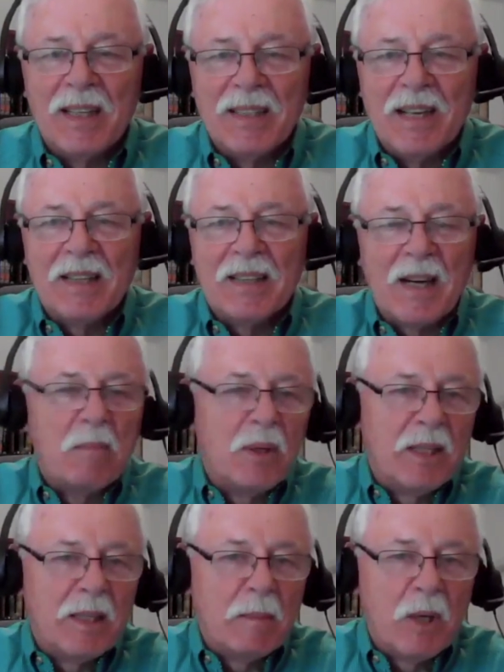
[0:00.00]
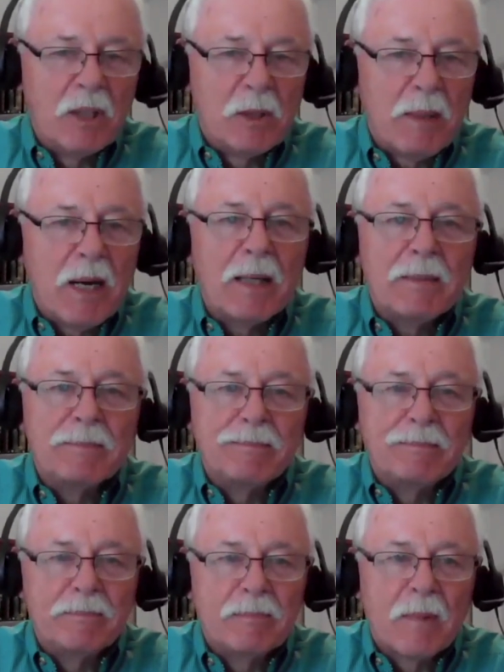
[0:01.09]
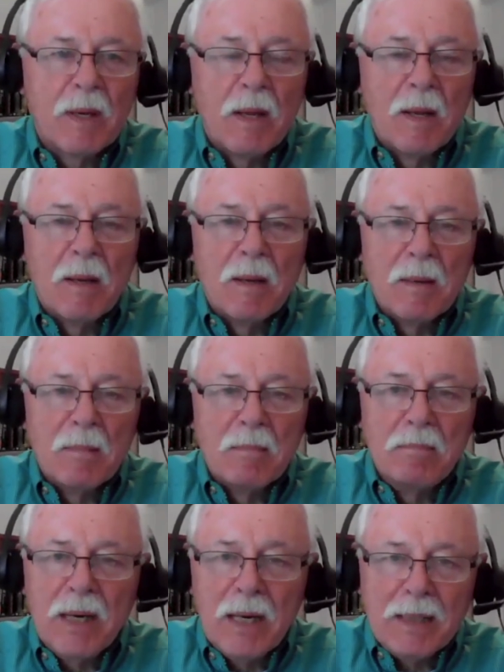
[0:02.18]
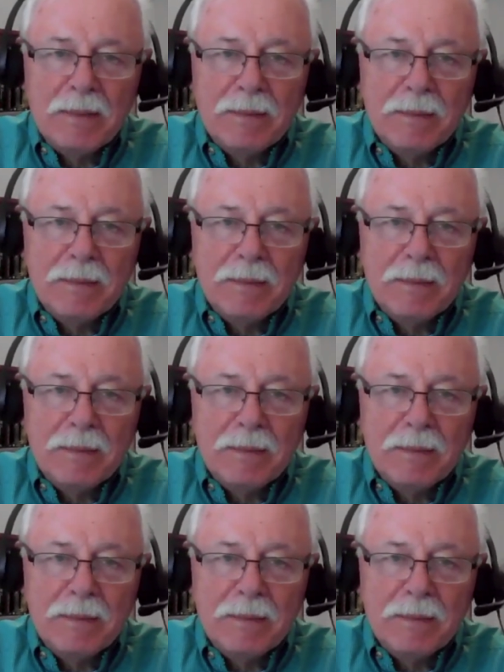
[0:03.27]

not that I'm putting them on spot, but